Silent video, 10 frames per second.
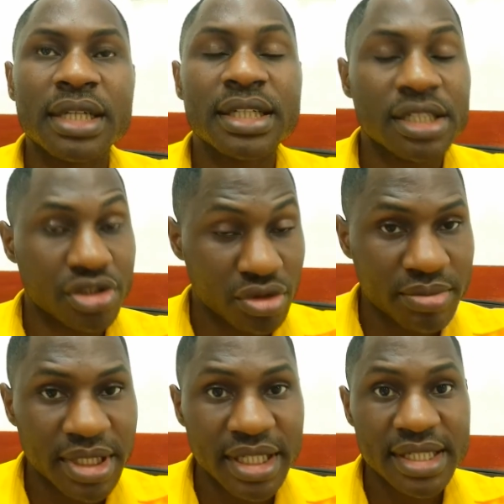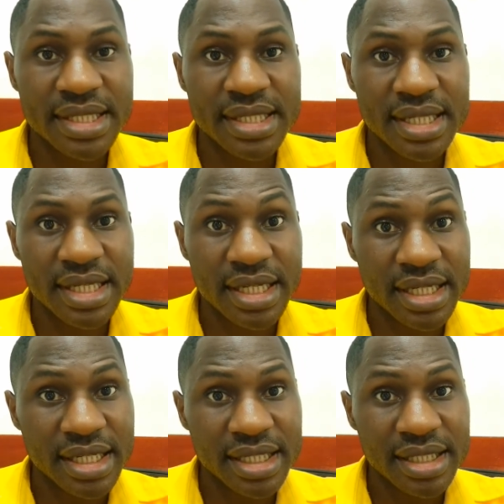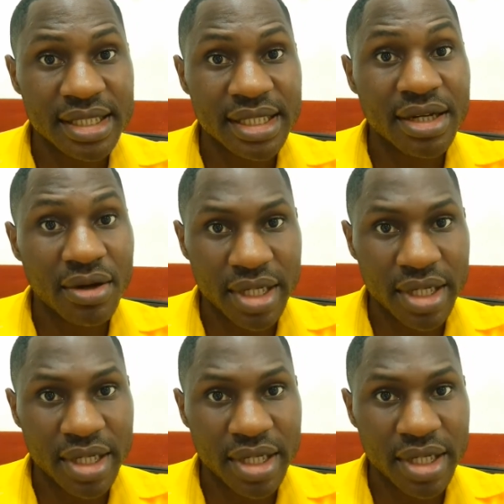I think it should be a